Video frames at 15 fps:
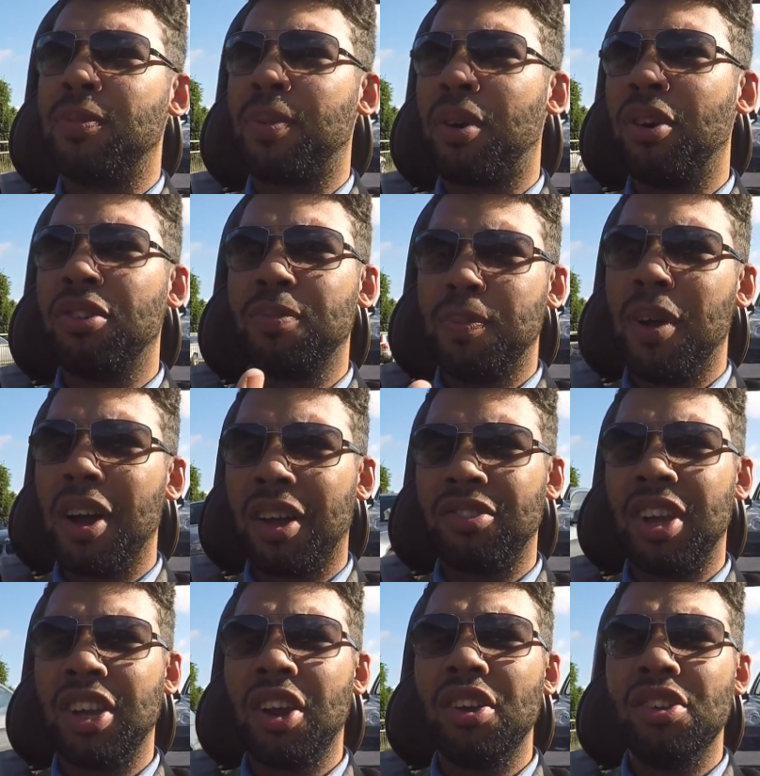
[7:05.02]
because, like I
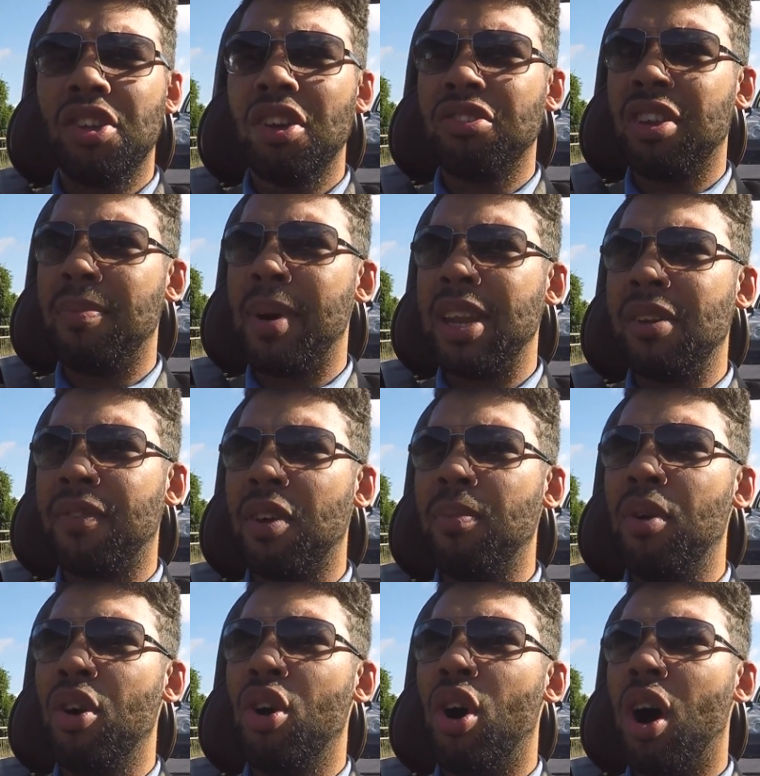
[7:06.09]
say, you don't see many of them
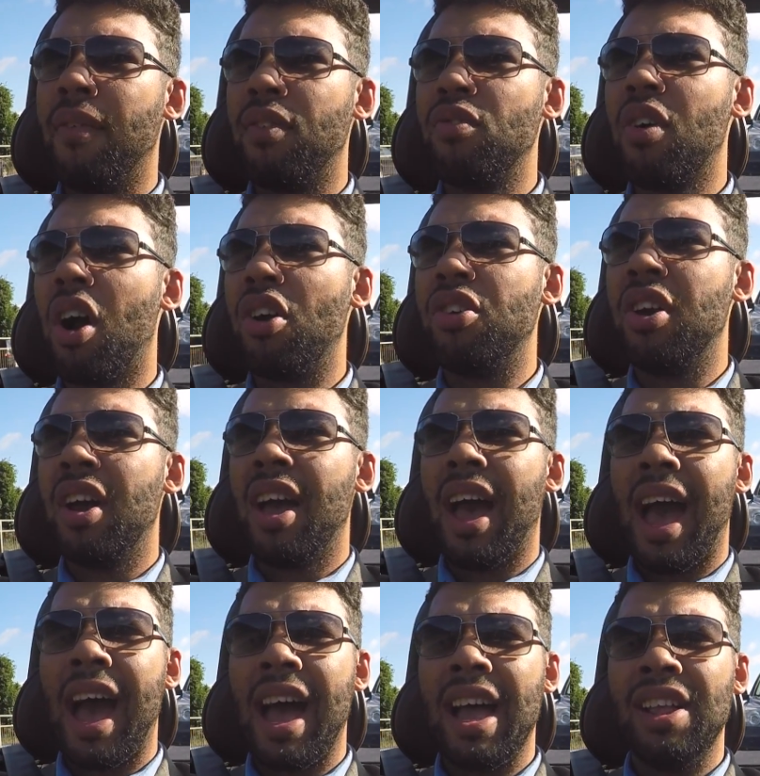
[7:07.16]
on the road.
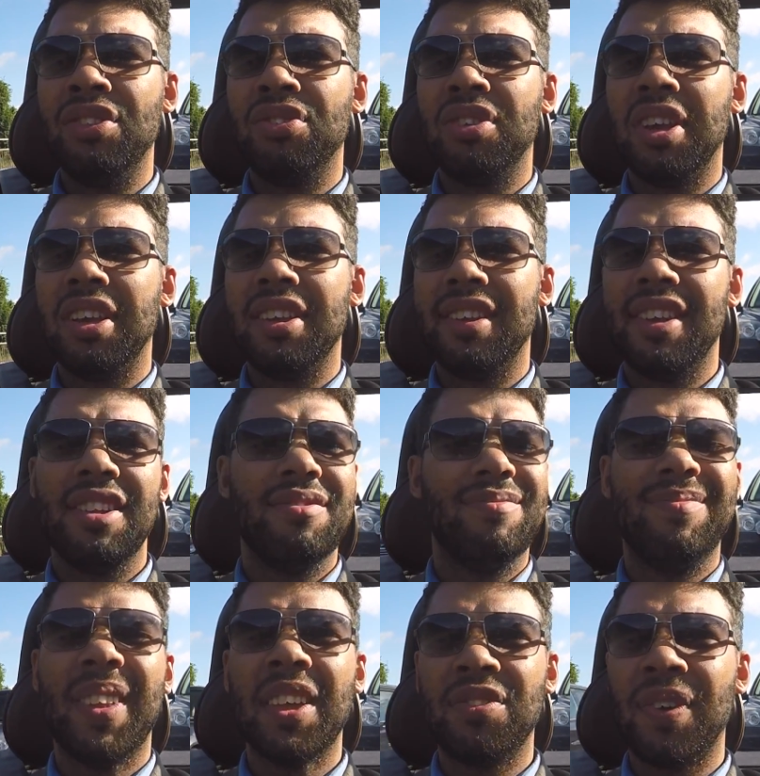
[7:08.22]
And
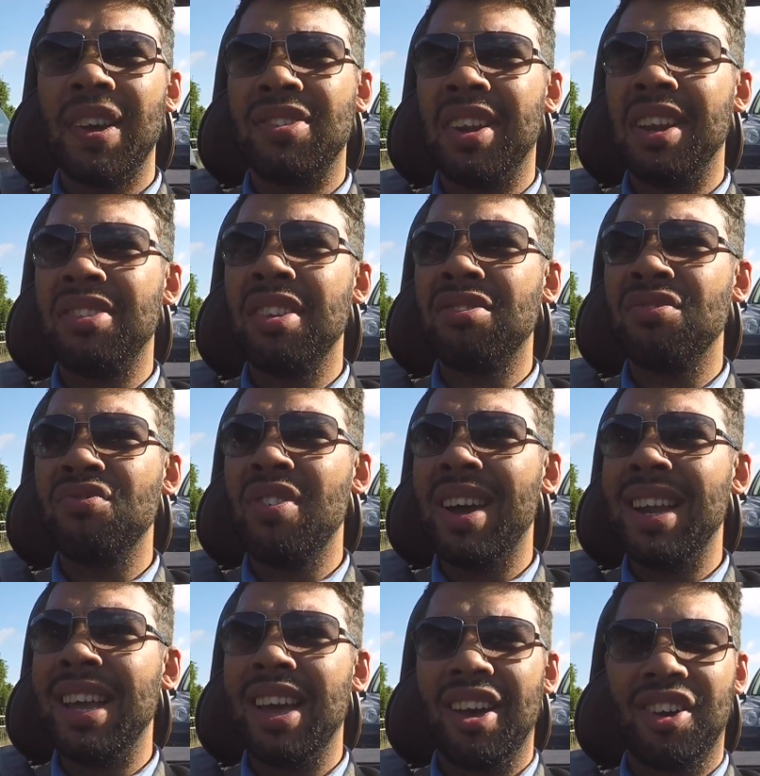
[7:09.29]
let's face it, this isn't
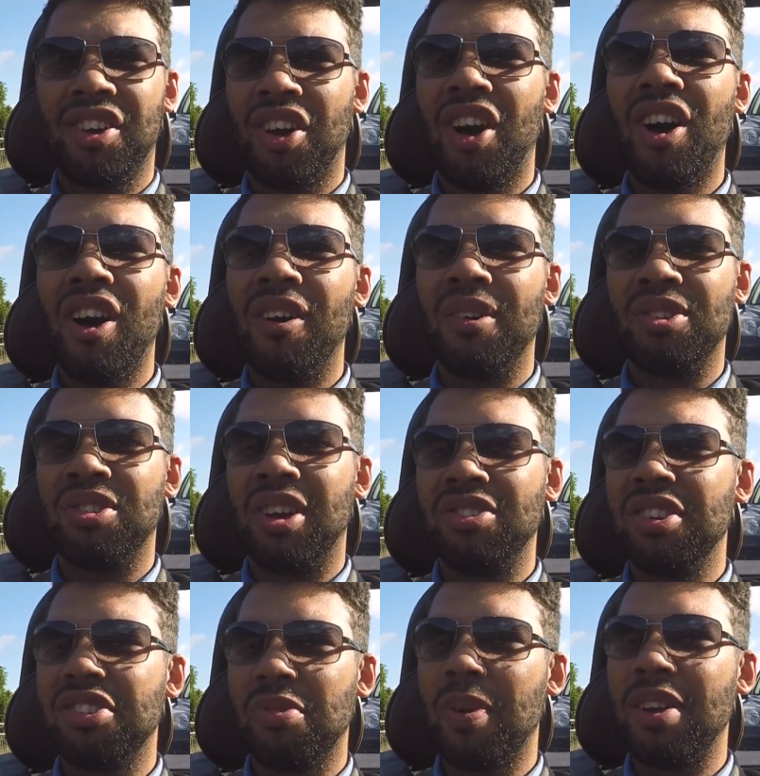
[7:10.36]
really a car as
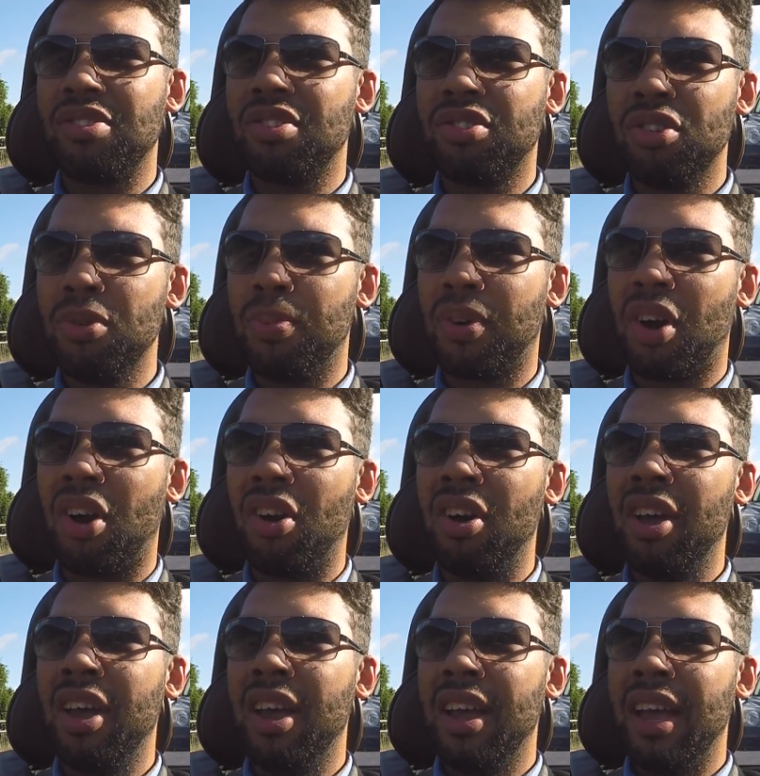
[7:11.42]
such, is it? Whereas a supercar,
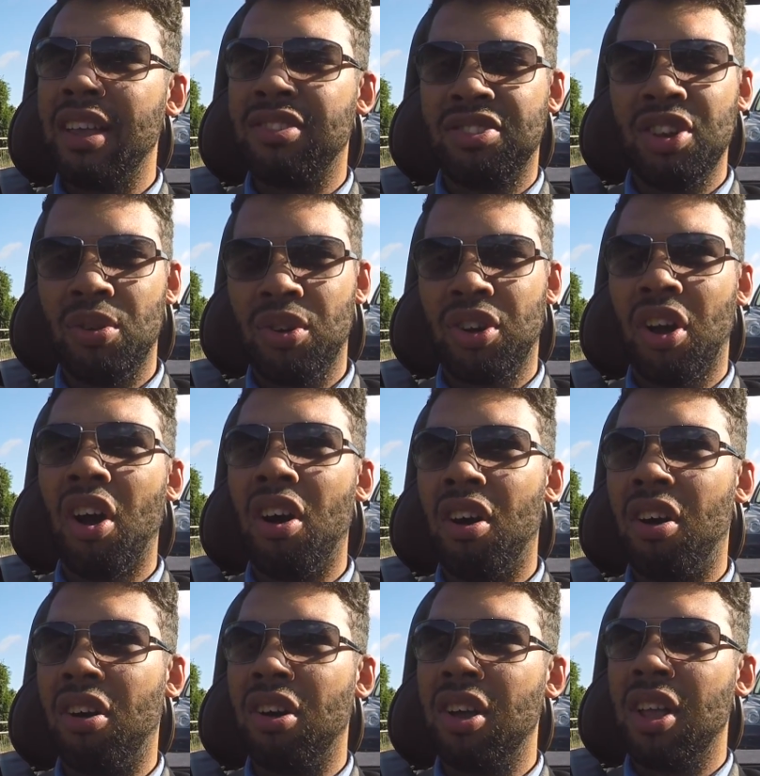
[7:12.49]
it's still a
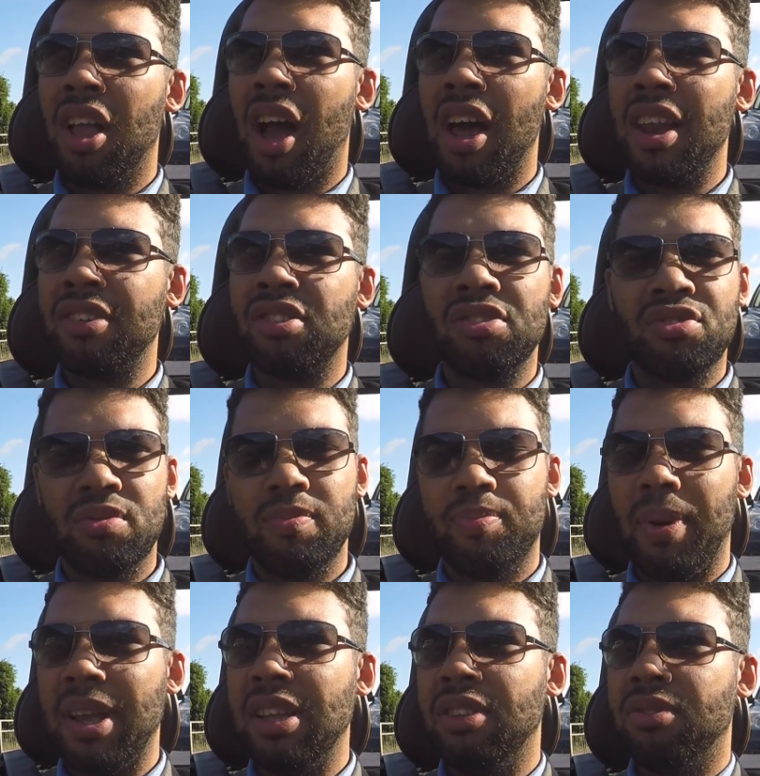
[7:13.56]
car. Unless it's
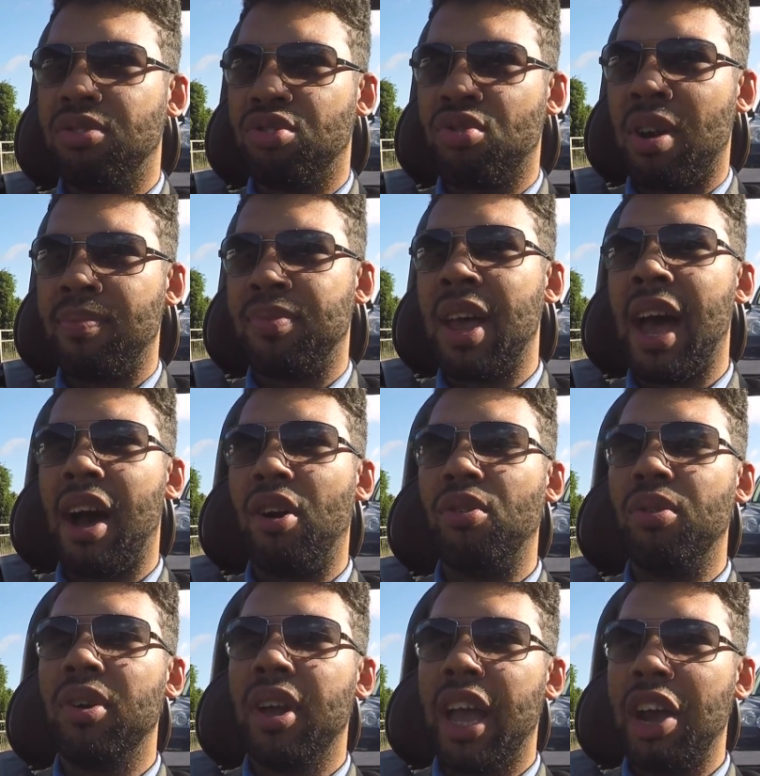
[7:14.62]
been stripped out,
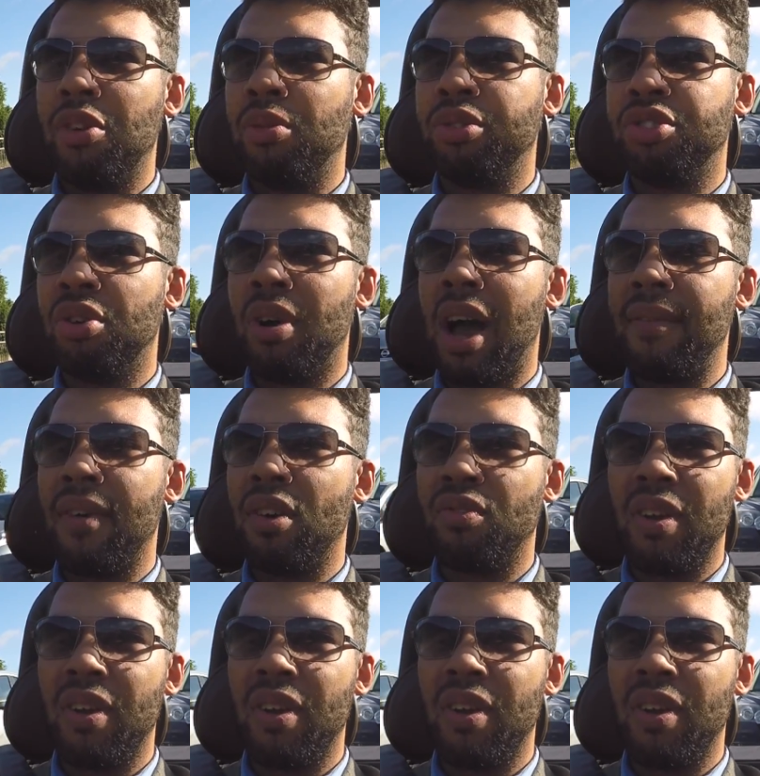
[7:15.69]
it will still have a